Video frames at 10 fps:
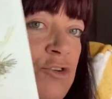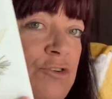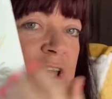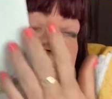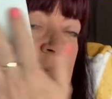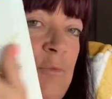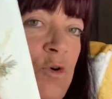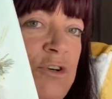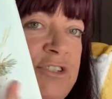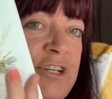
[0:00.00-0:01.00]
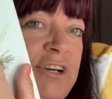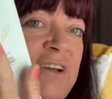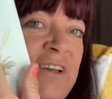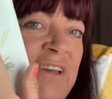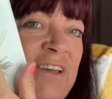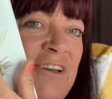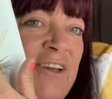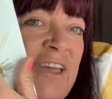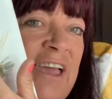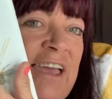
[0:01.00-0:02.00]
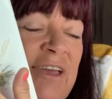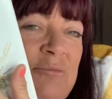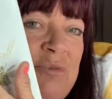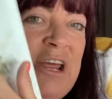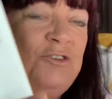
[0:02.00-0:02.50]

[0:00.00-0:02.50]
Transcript: However, you can order